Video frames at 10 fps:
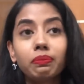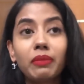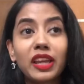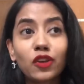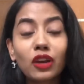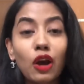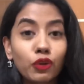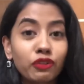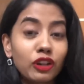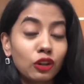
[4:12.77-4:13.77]
make your
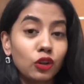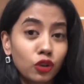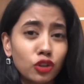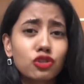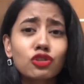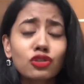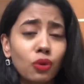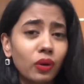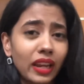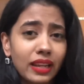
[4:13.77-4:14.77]
outfit look
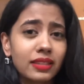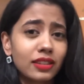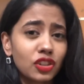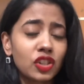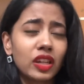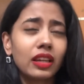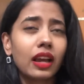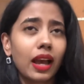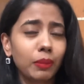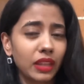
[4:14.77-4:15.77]
so nice and chic
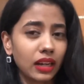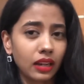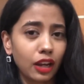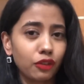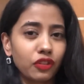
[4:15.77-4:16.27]
yeah i'm that kind